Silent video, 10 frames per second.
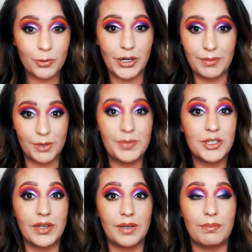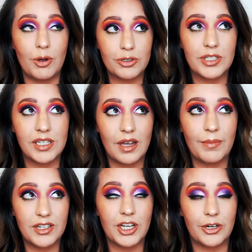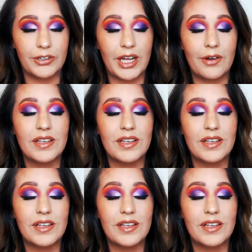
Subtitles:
what I'm going to be doing mostly on my channel now,